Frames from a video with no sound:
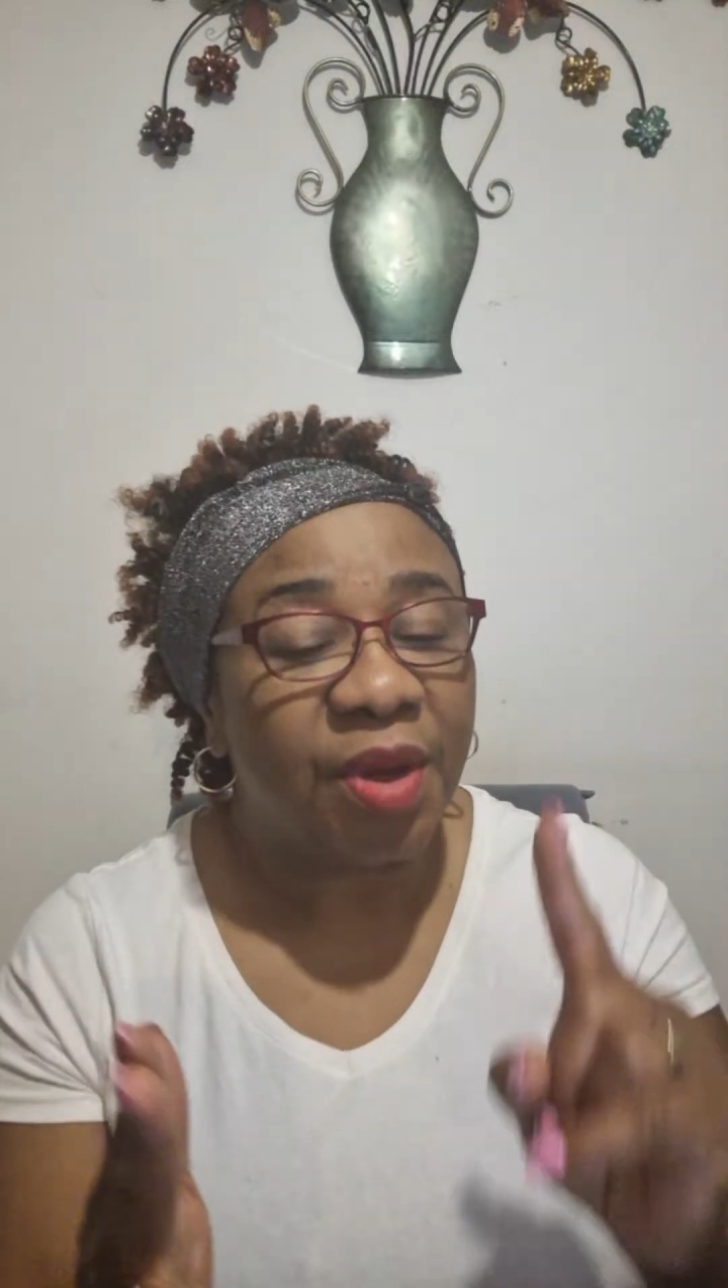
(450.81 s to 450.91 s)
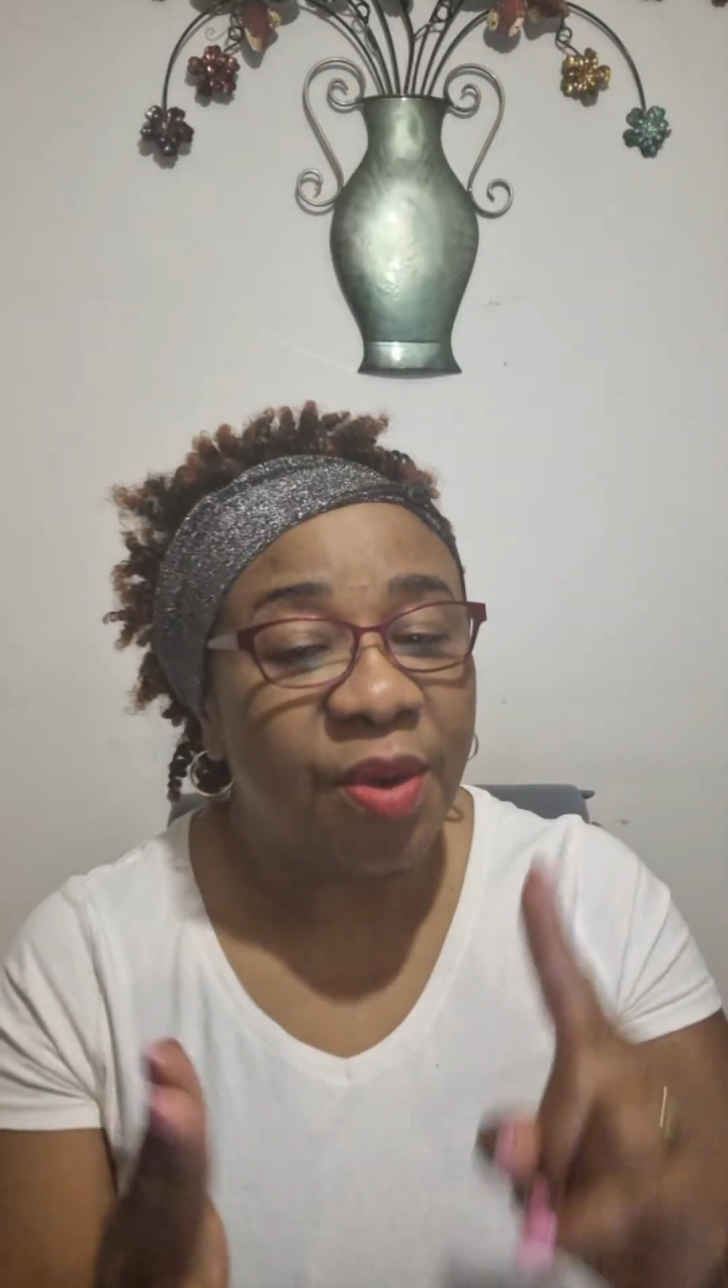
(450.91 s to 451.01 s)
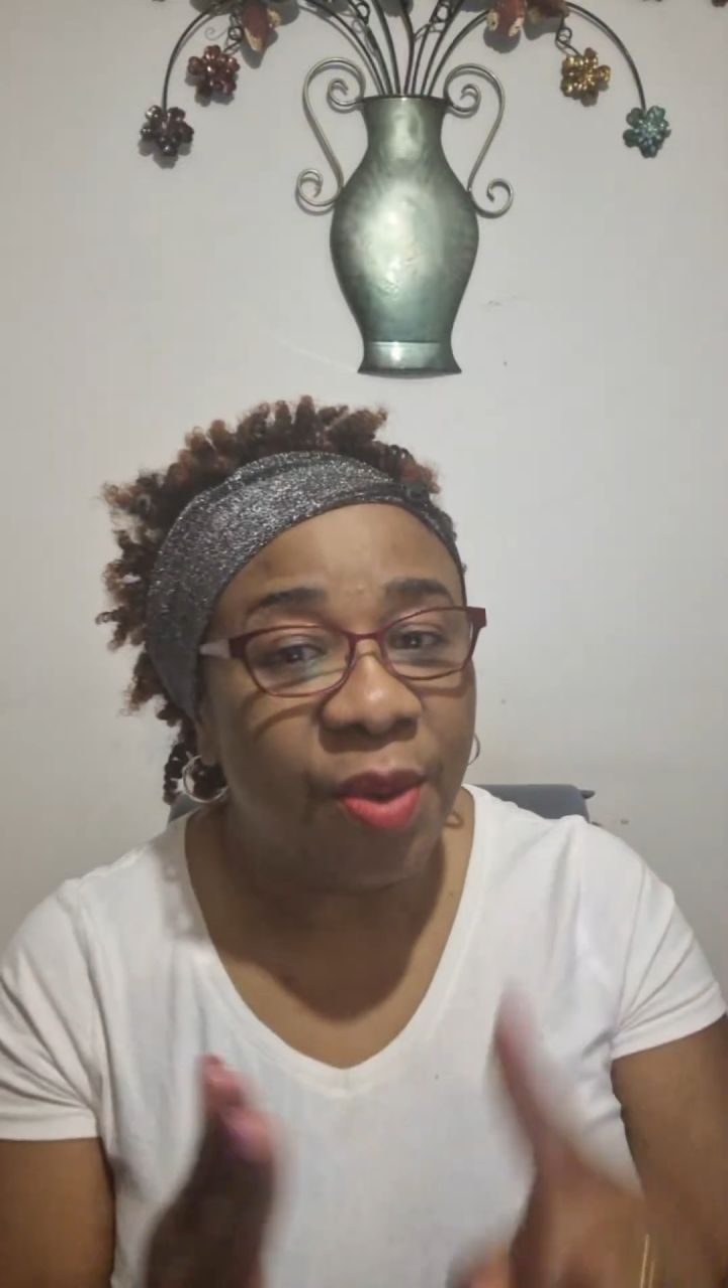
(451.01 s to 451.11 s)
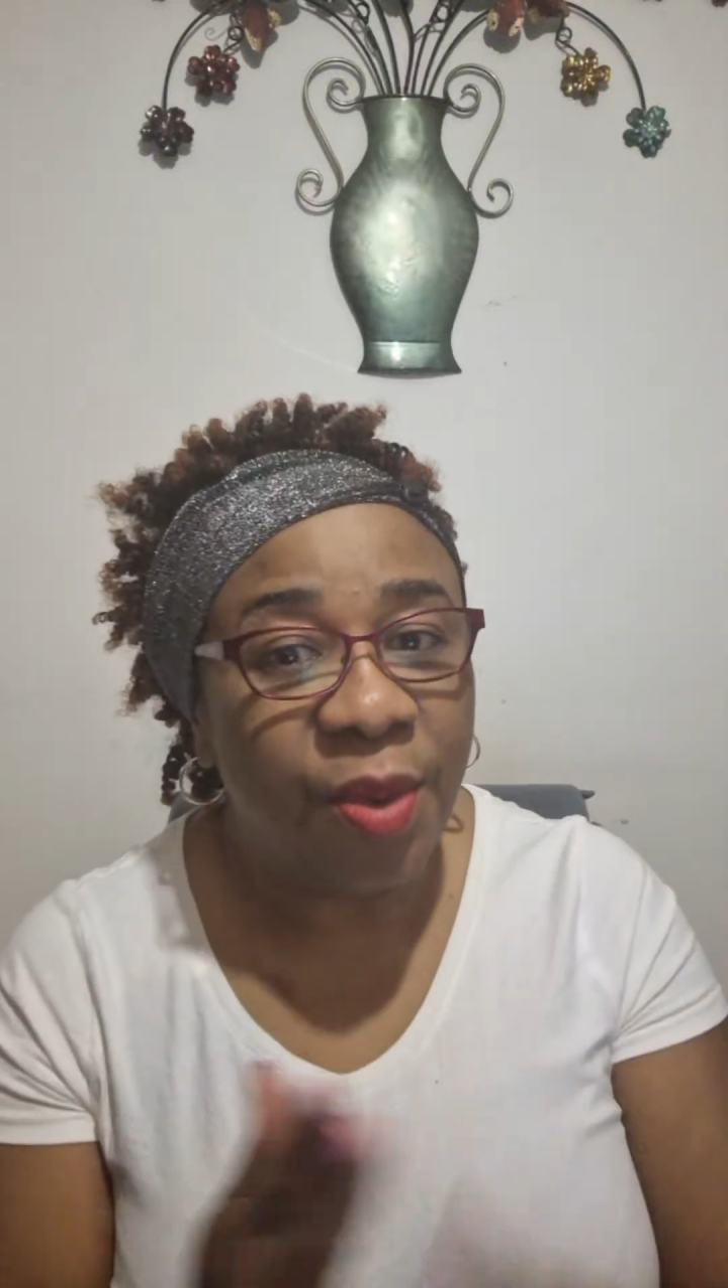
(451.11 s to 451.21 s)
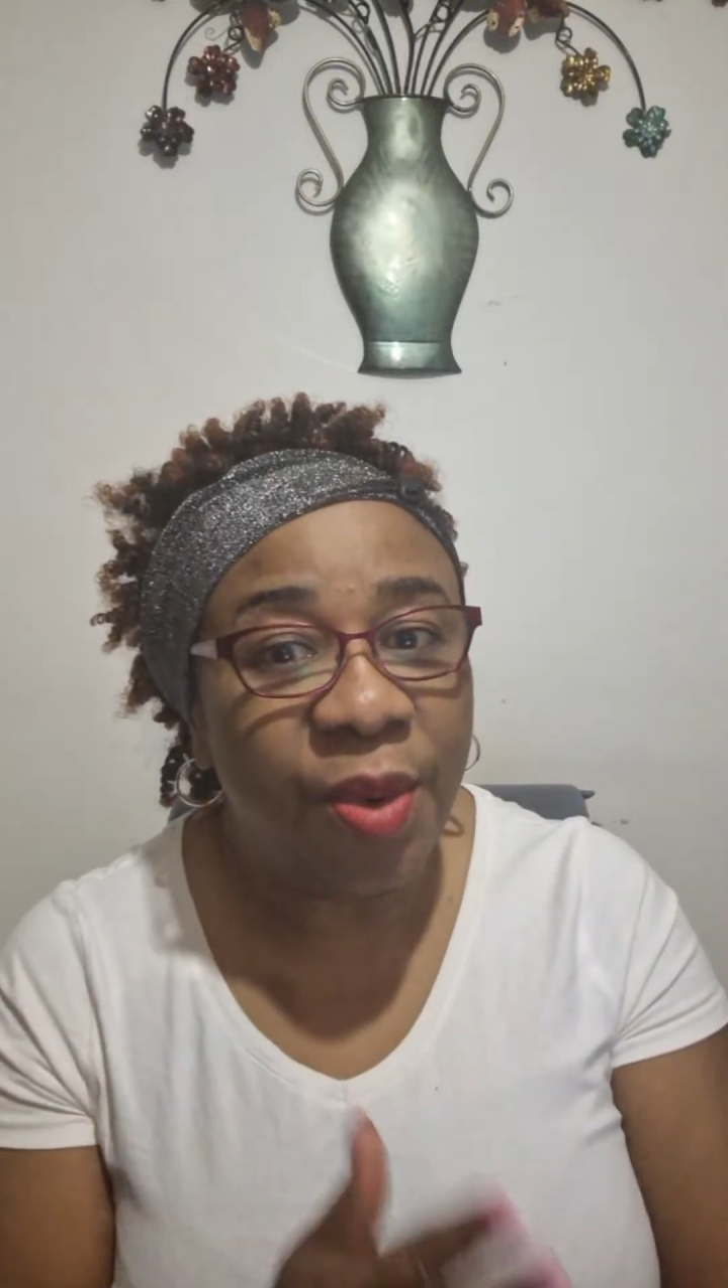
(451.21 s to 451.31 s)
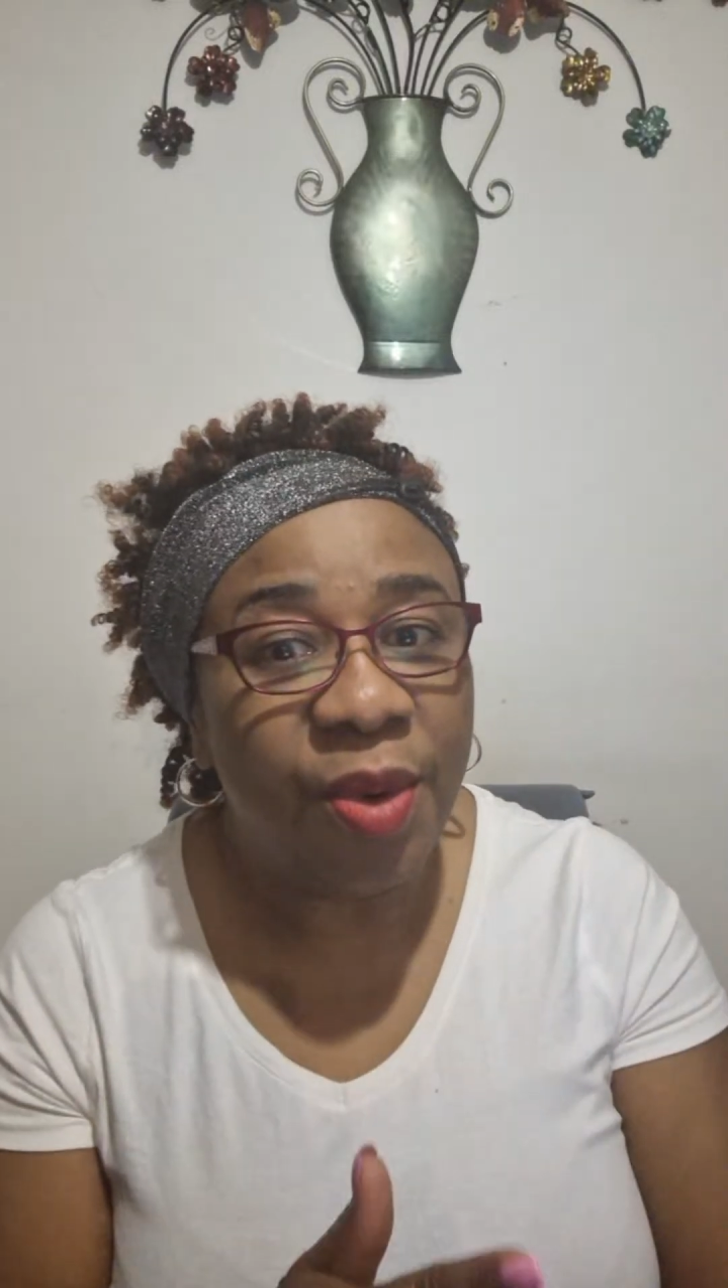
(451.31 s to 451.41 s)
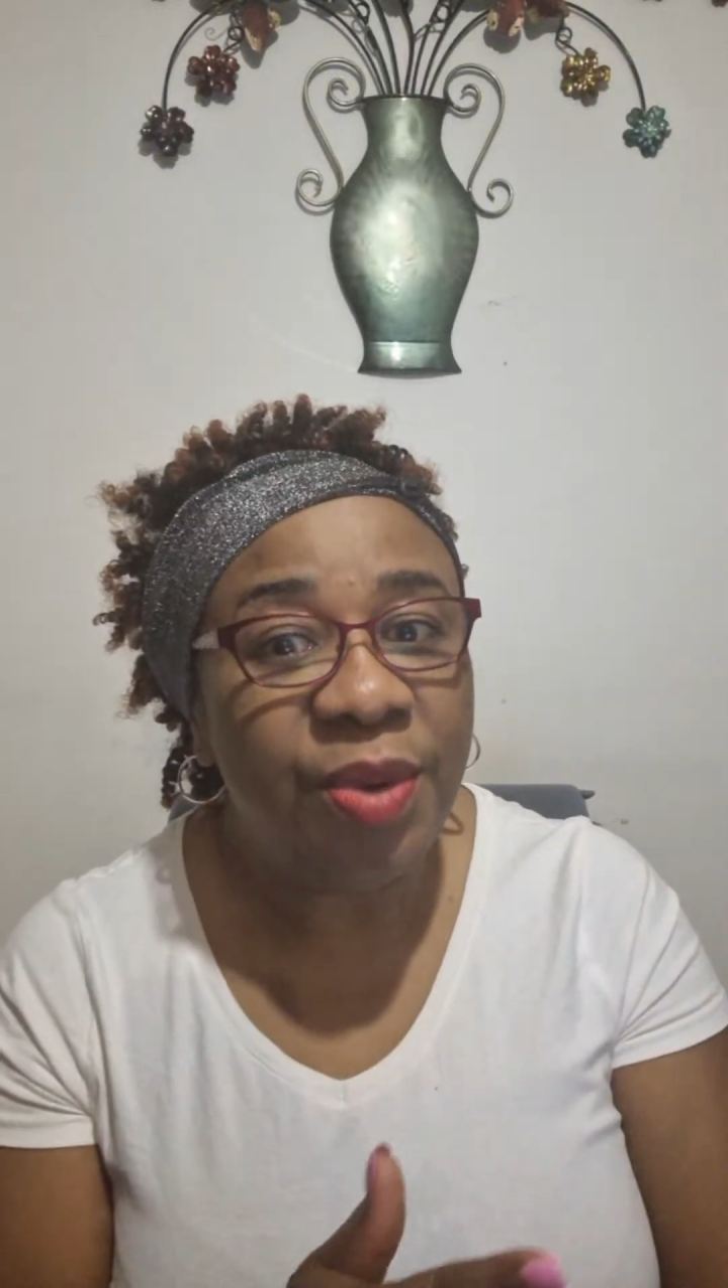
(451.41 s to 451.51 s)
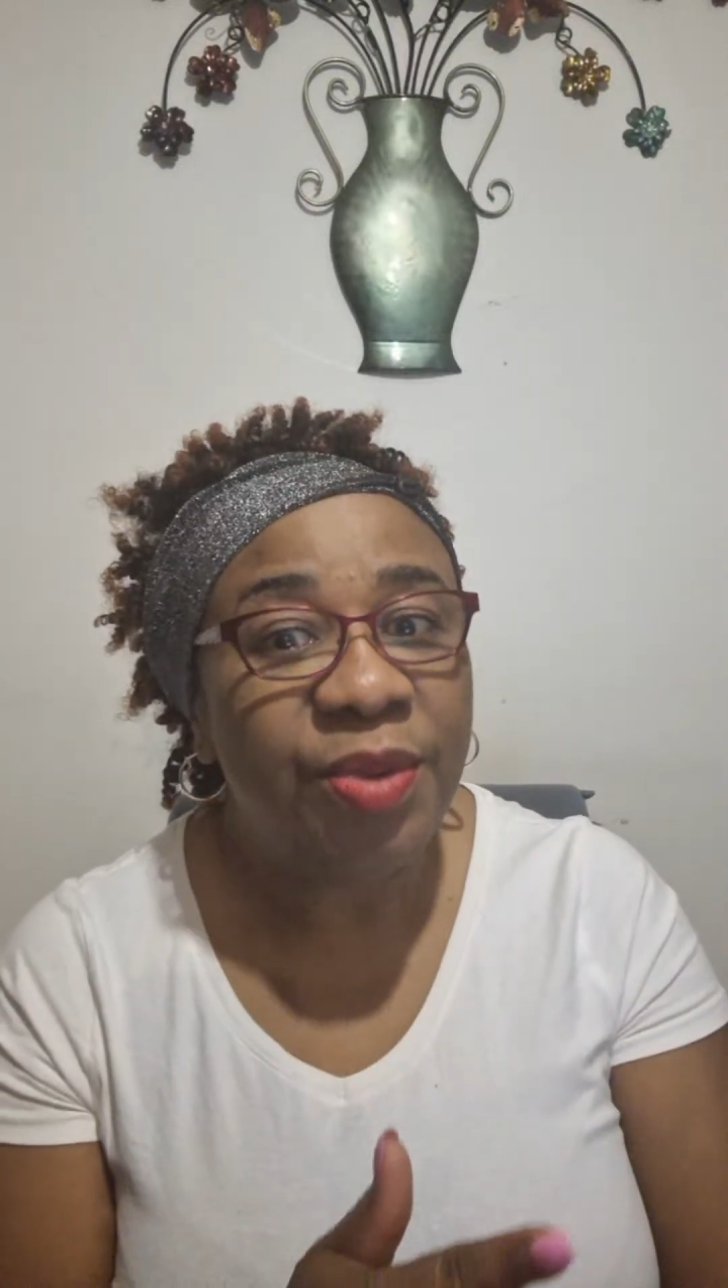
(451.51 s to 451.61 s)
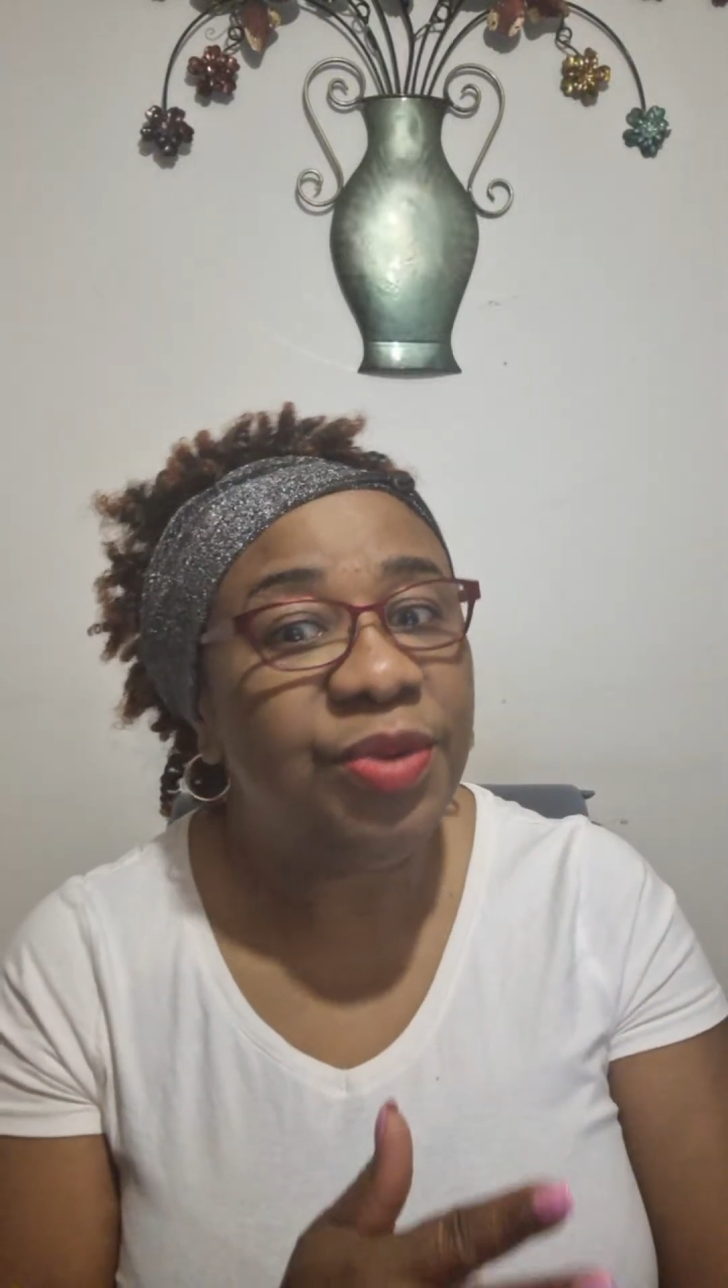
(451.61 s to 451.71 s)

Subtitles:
or